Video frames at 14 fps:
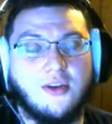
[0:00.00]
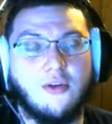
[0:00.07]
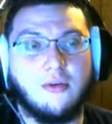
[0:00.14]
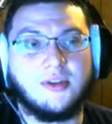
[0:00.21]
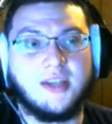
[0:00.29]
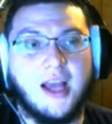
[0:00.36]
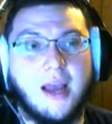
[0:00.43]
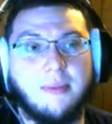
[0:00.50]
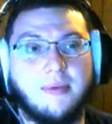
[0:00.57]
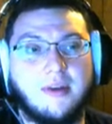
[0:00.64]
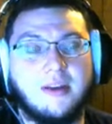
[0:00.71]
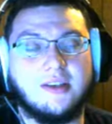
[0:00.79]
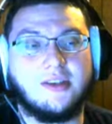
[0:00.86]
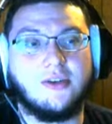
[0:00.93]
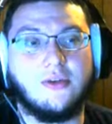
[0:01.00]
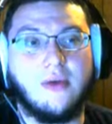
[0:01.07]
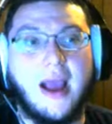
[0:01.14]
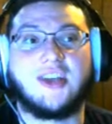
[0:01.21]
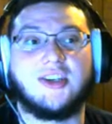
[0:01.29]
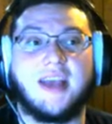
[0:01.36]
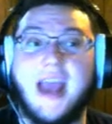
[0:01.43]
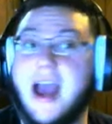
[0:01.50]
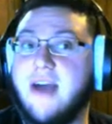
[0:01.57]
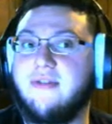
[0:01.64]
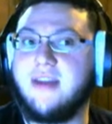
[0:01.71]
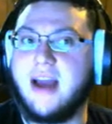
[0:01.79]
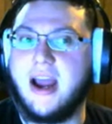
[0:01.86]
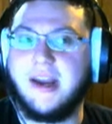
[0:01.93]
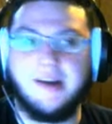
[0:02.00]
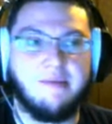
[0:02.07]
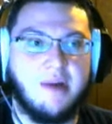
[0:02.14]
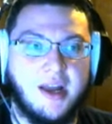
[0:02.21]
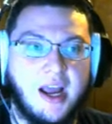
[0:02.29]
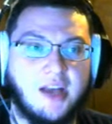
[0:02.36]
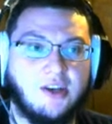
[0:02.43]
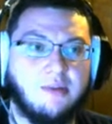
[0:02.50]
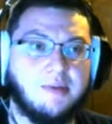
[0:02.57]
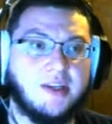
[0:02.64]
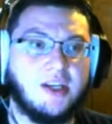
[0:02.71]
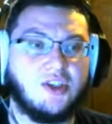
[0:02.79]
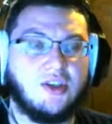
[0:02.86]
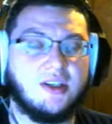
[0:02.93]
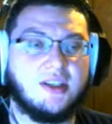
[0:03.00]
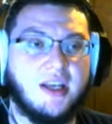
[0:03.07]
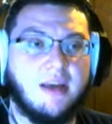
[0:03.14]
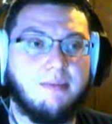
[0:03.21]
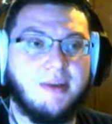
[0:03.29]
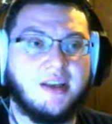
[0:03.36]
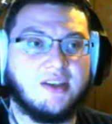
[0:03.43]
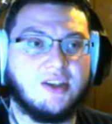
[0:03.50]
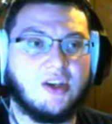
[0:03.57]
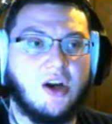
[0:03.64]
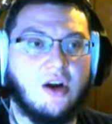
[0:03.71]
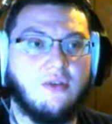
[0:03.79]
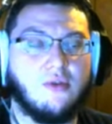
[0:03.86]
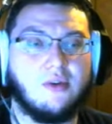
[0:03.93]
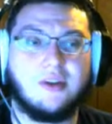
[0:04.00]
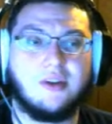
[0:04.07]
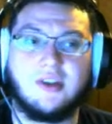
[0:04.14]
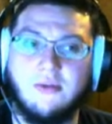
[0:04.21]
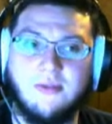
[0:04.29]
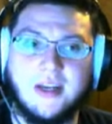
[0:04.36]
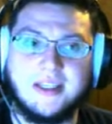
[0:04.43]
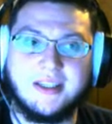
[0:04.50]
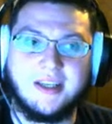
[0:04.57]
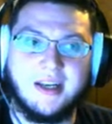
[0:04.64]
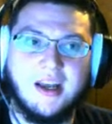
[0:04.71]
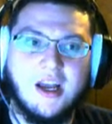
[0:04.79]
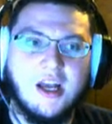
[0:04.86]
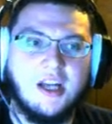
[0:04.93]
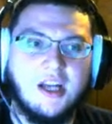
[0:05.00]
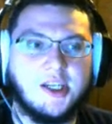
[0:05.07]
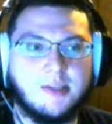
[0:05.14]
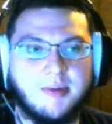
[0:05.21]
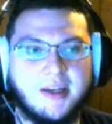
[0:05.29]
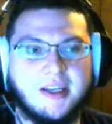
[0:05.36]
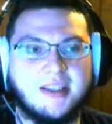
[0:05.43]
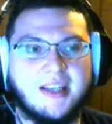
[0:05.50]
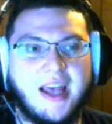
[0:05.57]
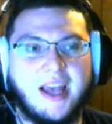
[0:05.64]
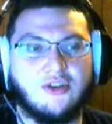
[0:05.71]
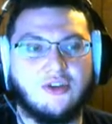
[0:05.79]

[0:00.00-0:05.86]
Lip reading: type to actually have an item on it, I do potentially see it being Scarfed or Assault Vested, just because the extra